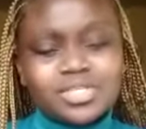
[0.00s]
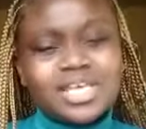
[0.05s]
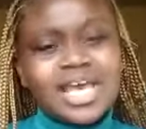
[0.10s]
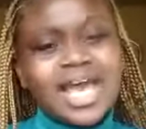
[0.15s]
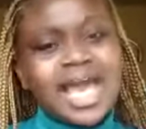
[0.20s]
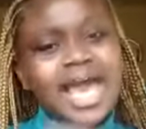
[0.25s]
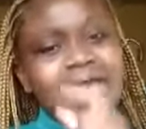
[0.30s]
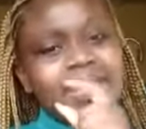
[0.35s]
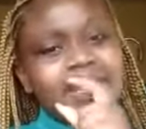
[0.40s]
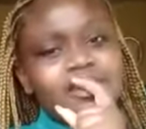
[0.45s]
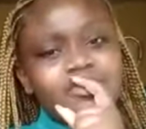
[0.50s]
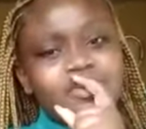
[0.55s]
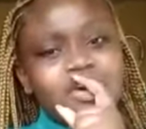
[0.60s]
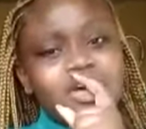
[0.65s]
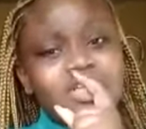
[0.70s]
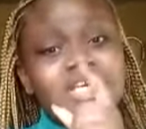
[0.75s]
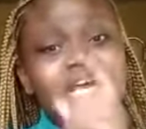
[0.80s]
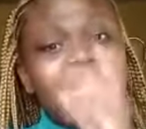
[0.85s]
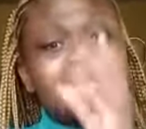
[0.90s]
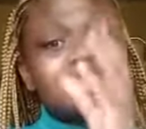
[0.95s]
And I thought,
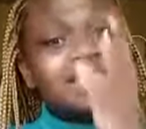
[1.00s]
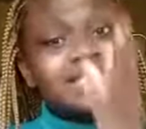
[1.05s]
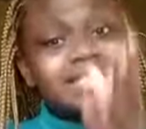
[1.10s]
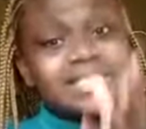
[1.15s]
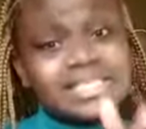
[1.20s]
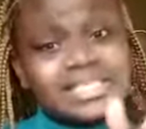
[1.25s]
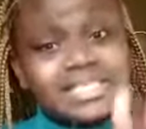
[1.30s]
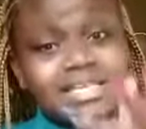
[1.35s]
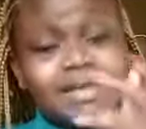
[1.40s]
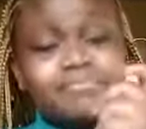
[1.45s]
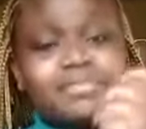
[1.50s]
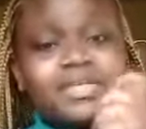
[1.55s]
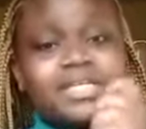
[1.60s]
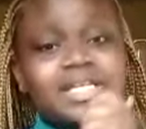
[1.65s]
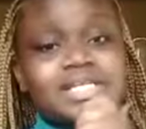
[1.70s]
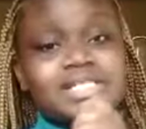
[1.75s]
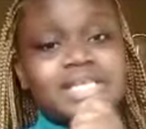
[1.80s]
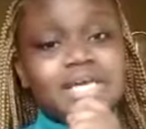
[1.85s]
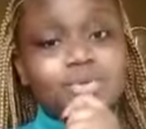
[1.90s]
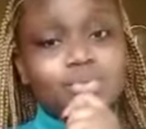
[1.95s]
this is something that
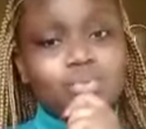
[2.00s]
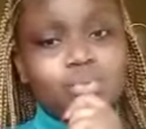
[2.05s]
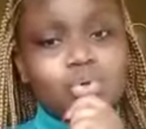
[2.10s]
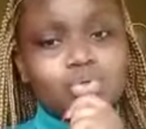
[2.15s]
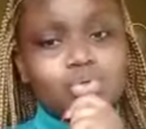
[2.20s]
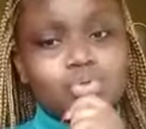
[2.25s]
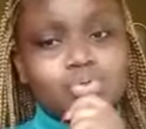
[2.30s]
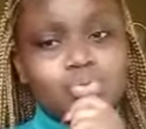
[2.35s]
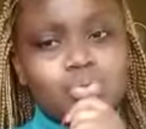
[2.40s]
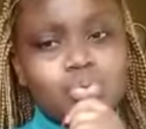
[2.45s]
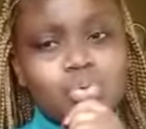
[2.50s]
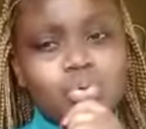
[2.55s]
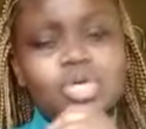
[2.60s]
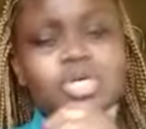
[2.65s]
I'd want to know.